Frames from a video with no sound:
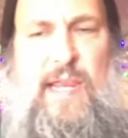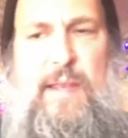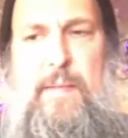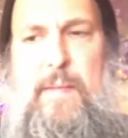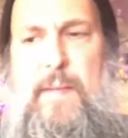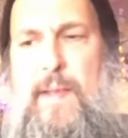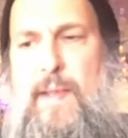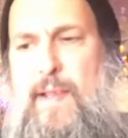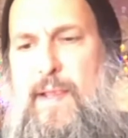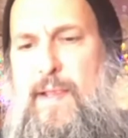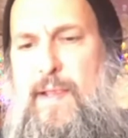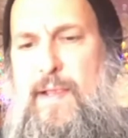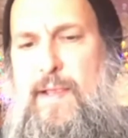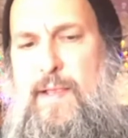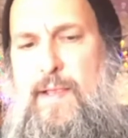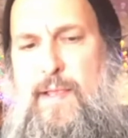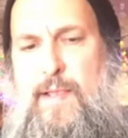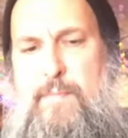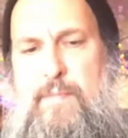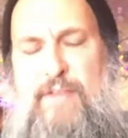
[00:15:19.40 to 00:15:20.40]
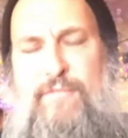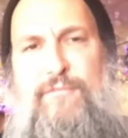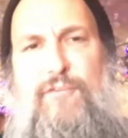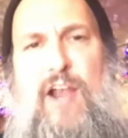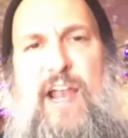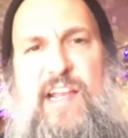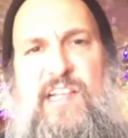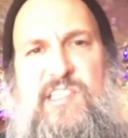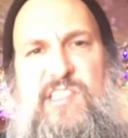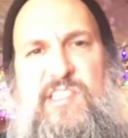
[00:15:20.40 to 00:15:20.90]
and my
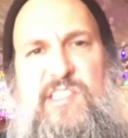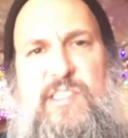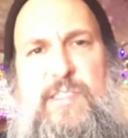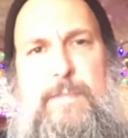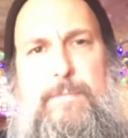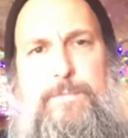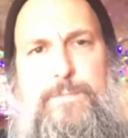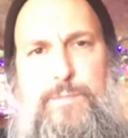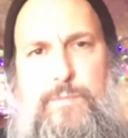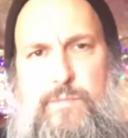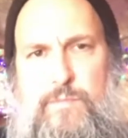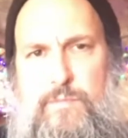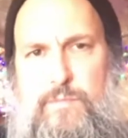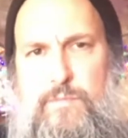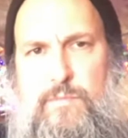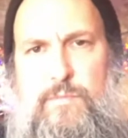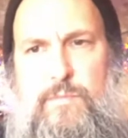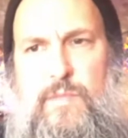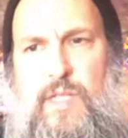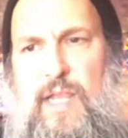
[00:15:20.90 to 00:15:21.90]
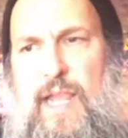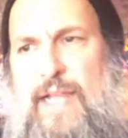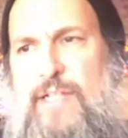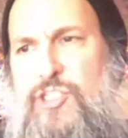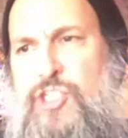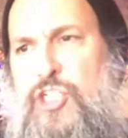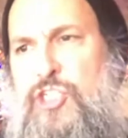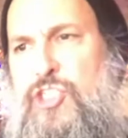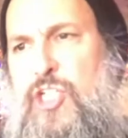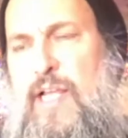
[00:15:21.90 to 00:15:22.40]
friends. And
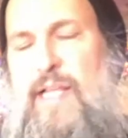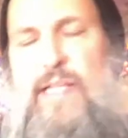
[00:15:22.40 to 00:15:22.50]
just